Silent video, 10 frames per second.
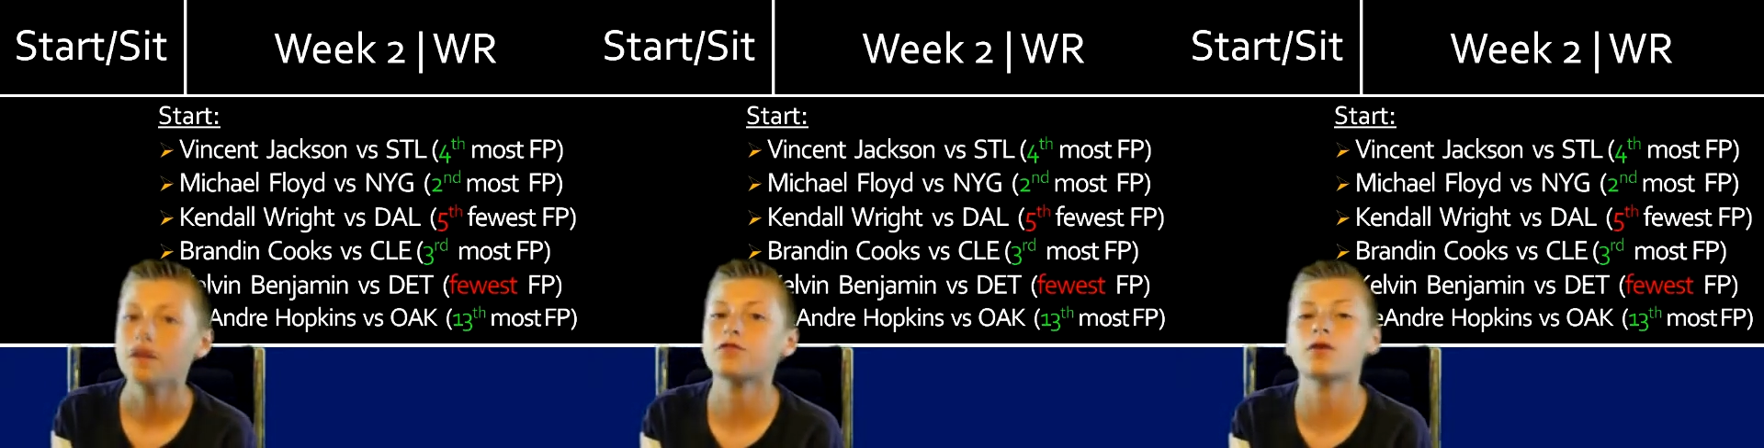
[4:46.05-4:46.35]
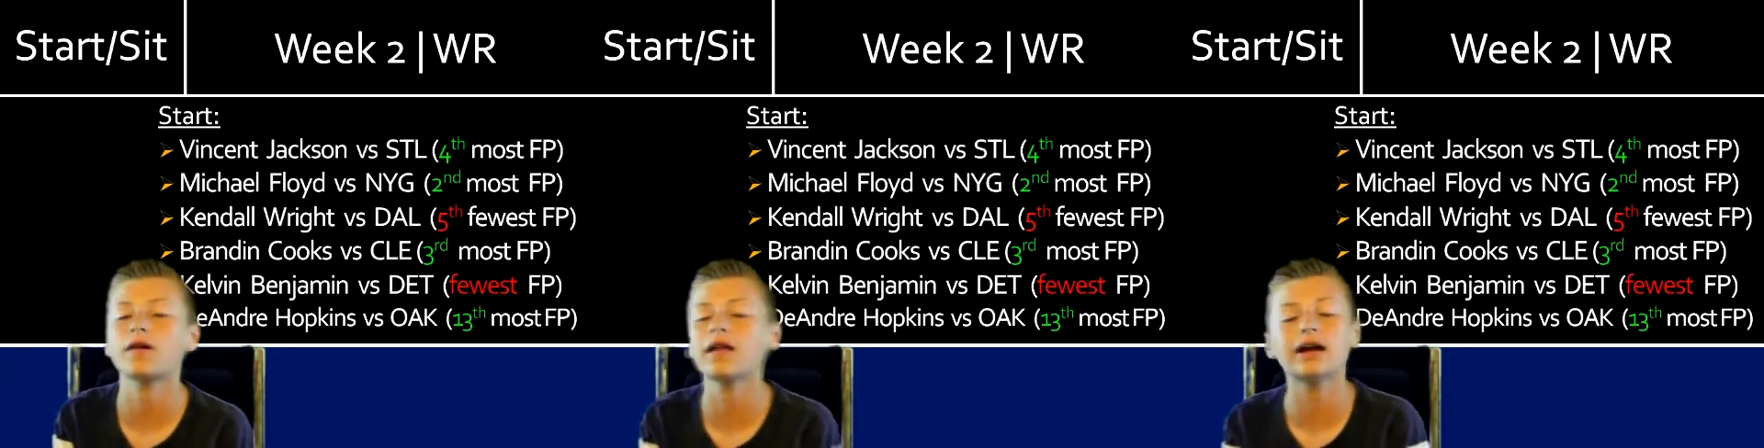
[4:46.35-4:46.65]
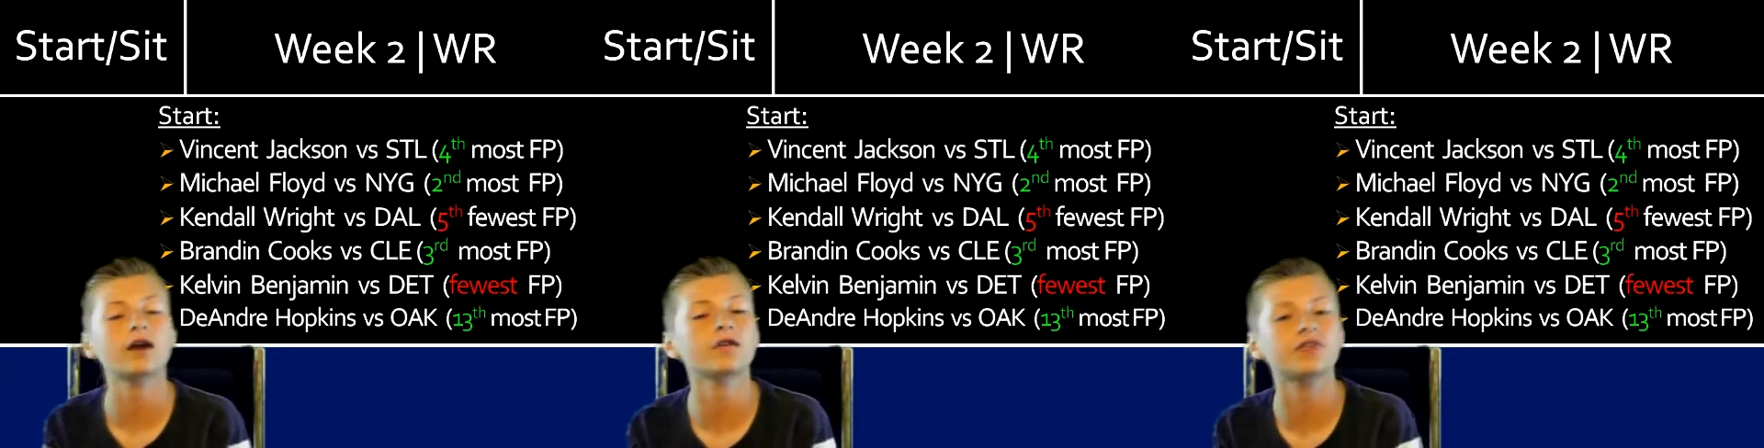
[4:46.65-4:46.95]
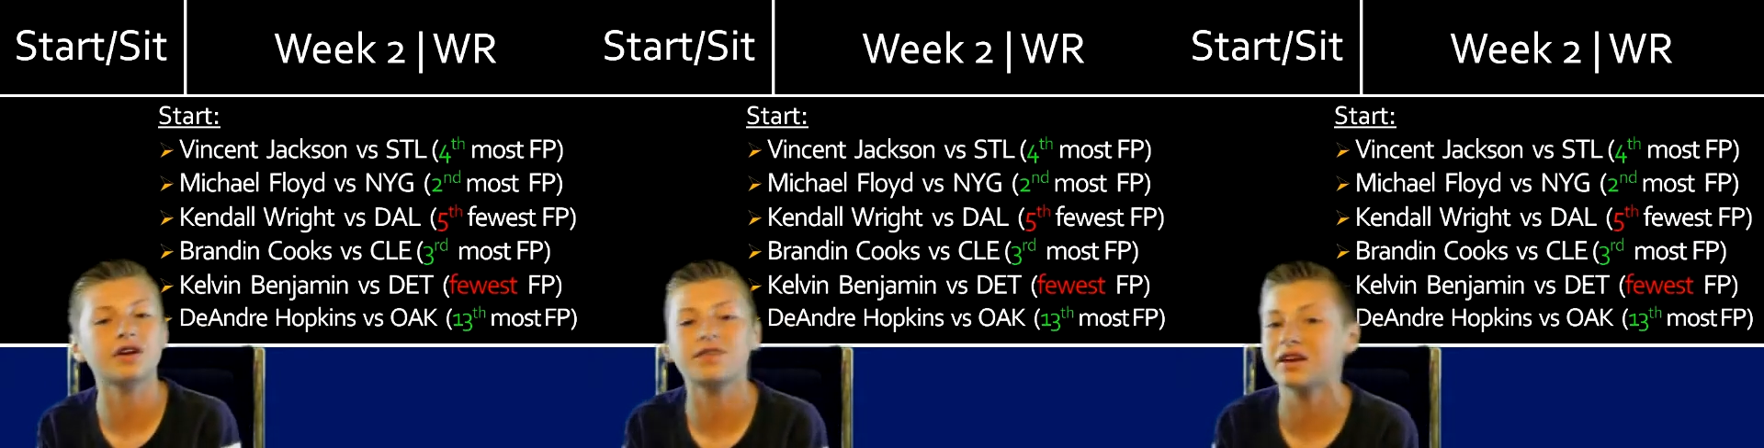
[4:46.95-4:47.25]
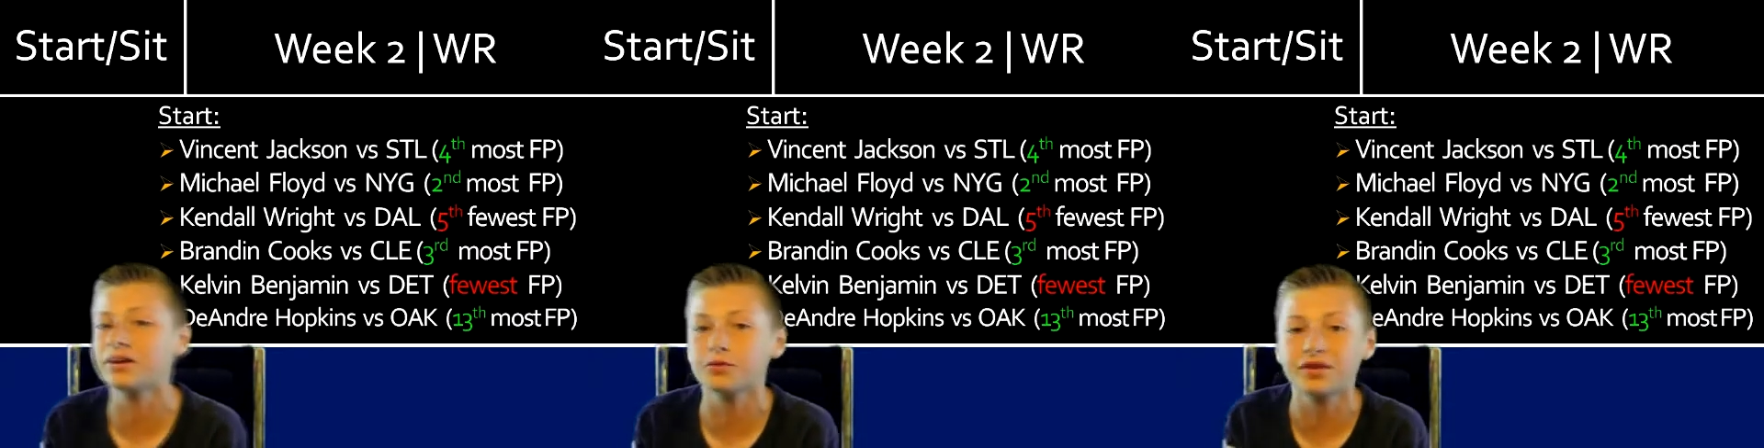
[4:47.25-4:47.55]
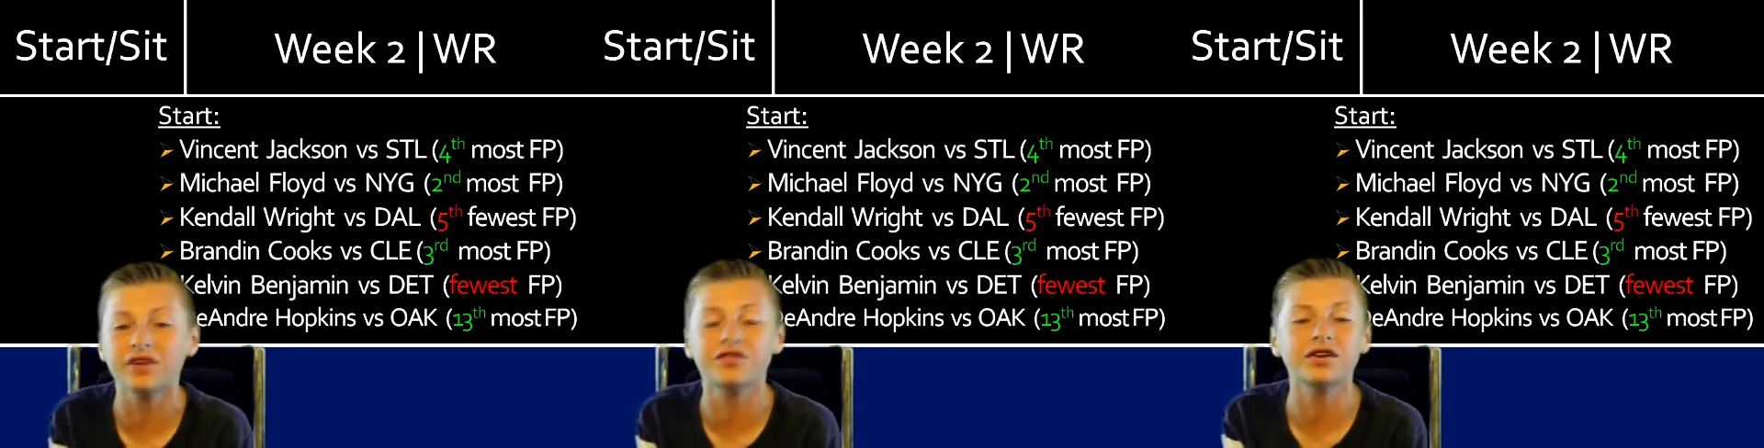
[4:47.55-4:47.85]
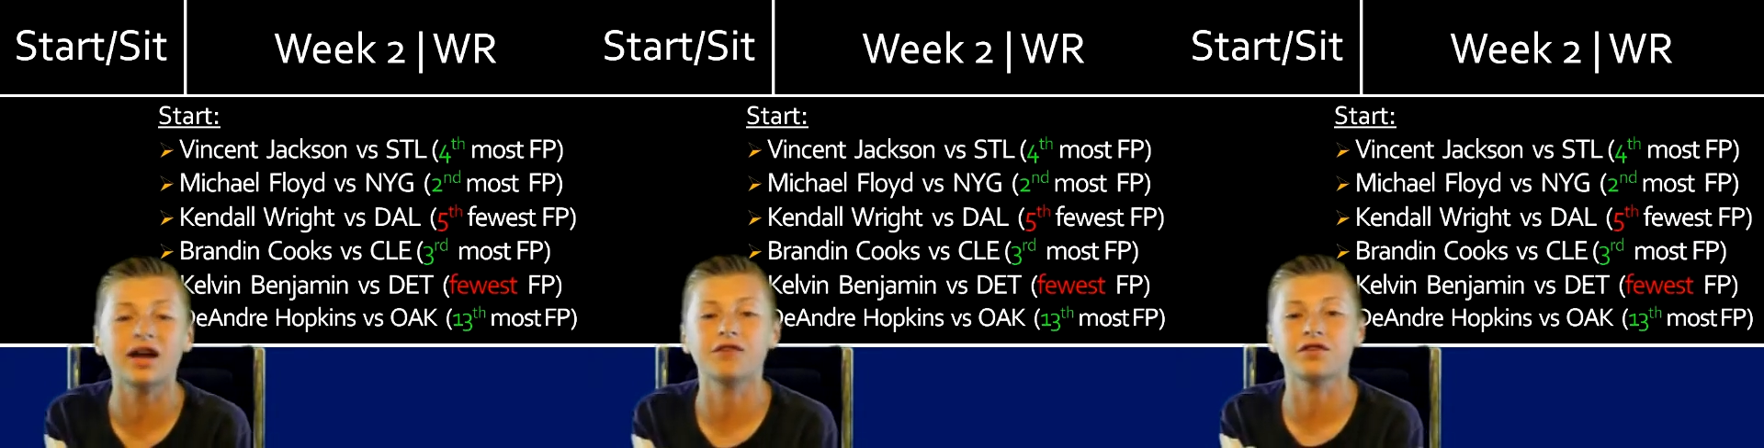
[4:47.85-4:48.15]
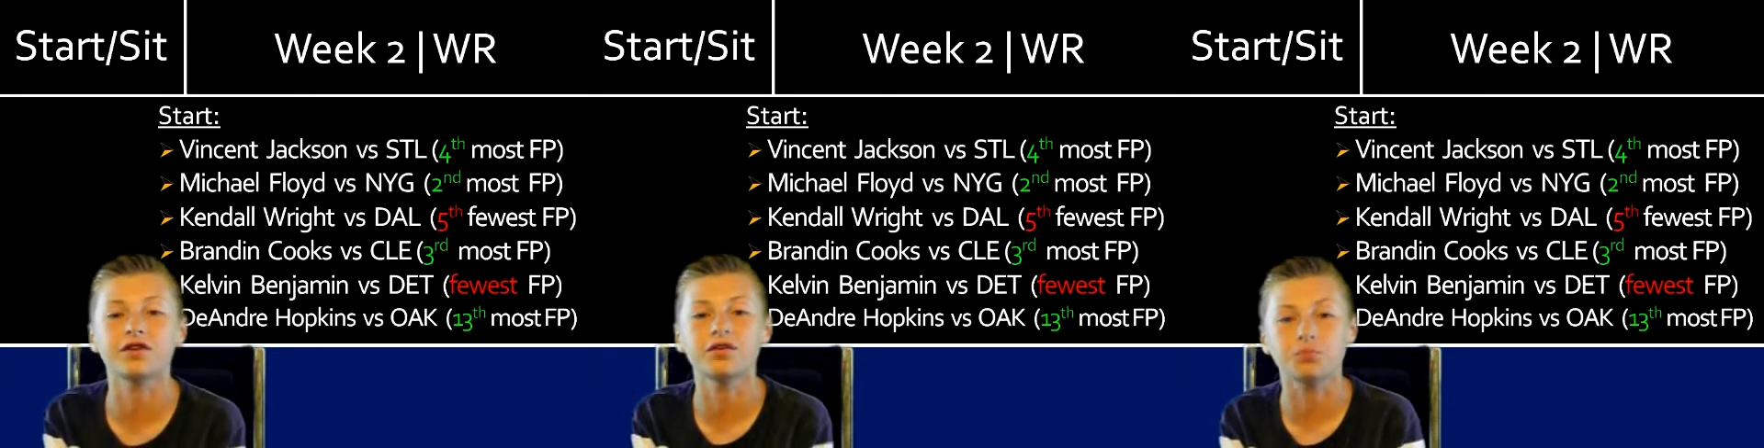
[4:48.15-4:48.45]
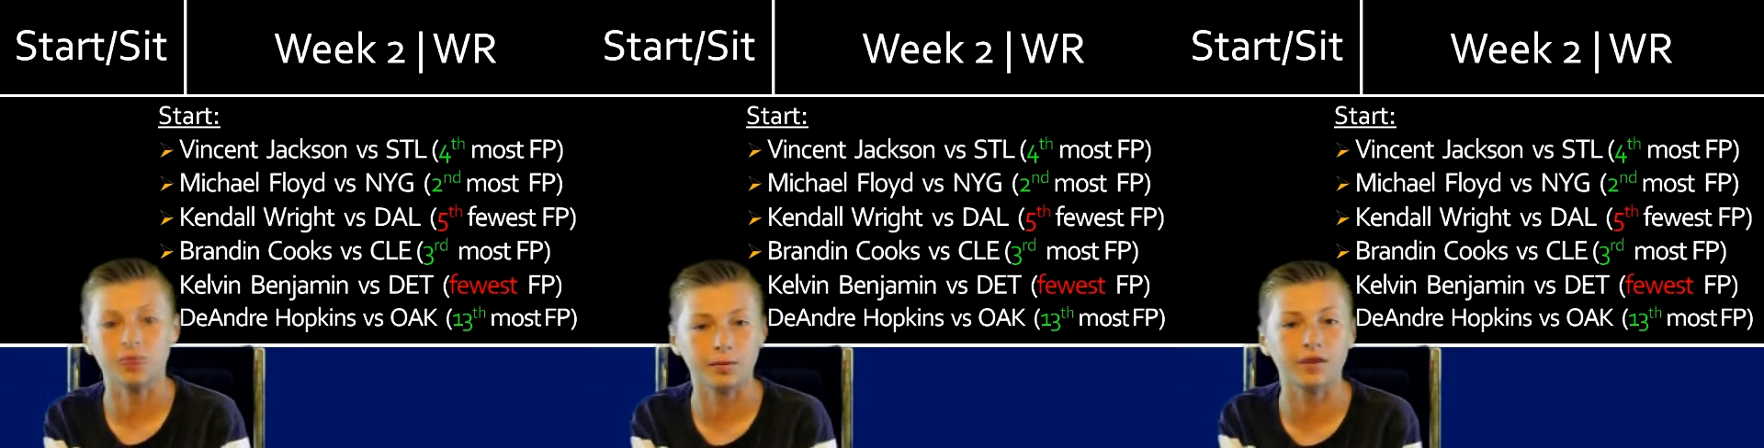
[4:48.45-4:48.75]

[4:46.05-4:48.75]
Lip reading: So I like all these guys. Get your Tennessee guys in this week,